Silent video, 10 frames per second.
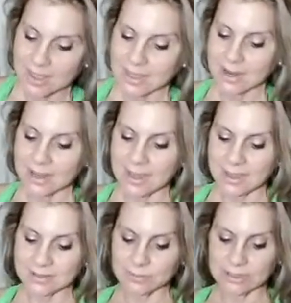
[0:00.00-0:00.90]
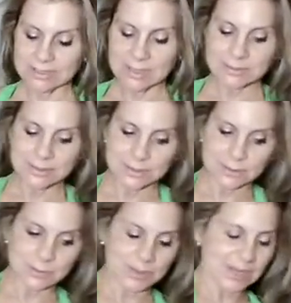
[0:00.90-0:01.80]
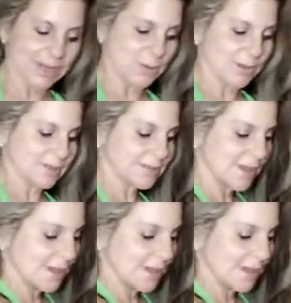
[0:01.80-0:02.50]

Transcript: that I can't really substitute. But anyways,